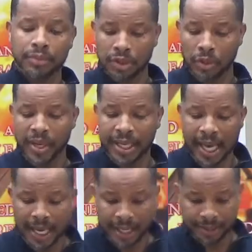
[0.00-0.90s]
Do we
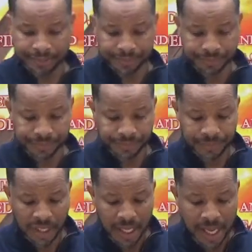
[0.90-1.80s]
get it?
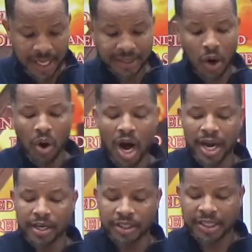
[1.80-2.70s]
So
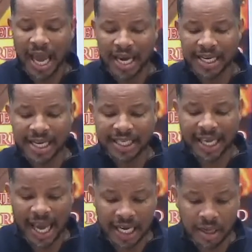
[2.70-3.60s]
understanding the
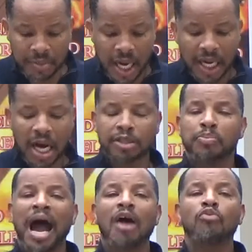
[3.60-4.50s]
kingdom comes
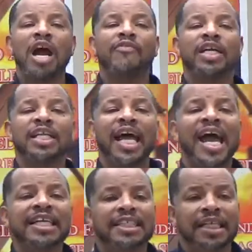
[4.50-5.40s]
by
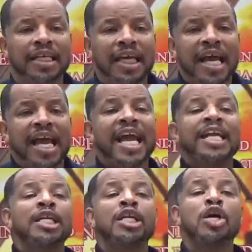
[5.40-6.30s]
revelation.
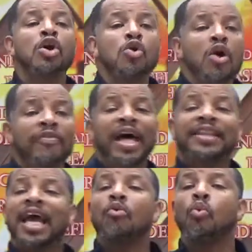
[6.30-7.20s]
He knew that
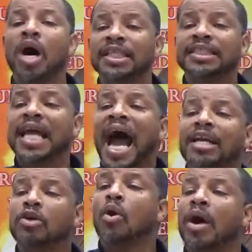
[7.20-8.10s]
they was
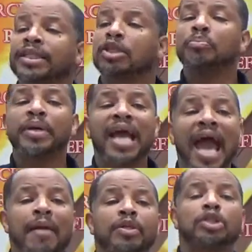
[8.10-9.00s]
not going to be
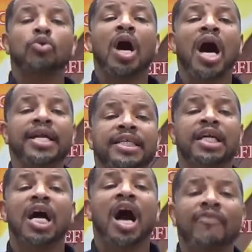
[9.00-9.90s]
able to
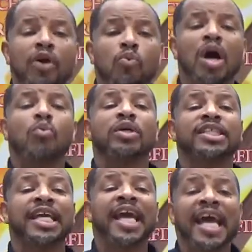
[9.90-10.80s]
uncover what
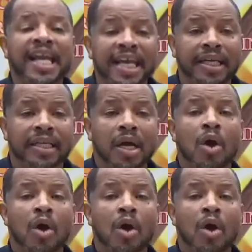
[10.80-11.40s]
was hidden